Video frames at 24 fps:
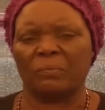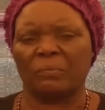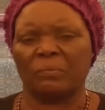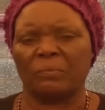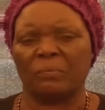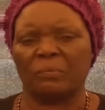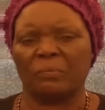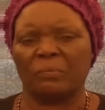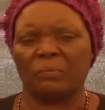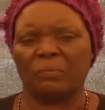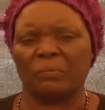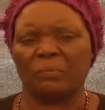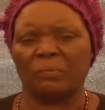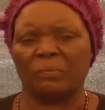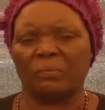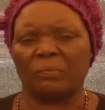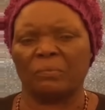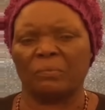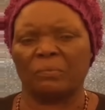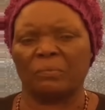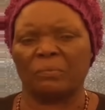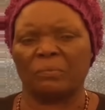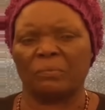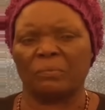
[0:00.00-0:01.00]

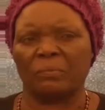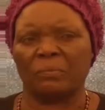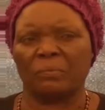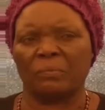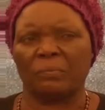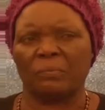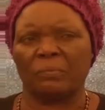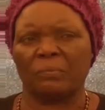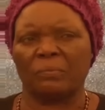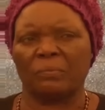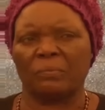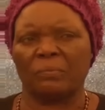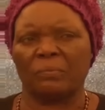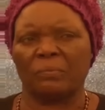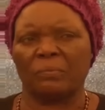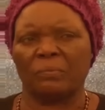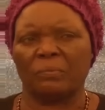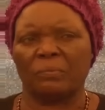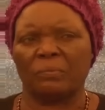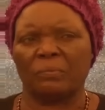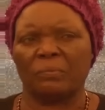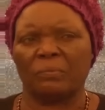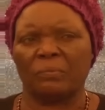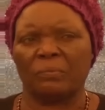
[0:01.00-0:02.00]

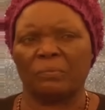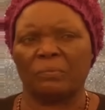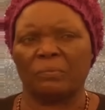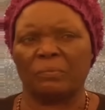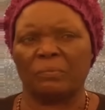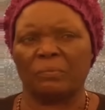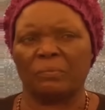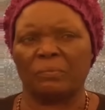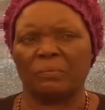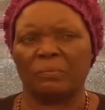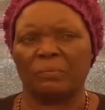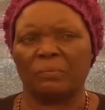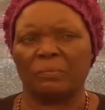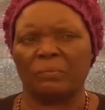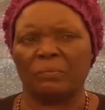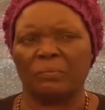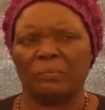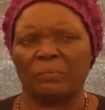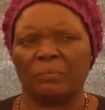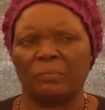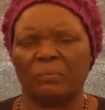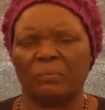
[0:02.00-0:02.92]
[no speech]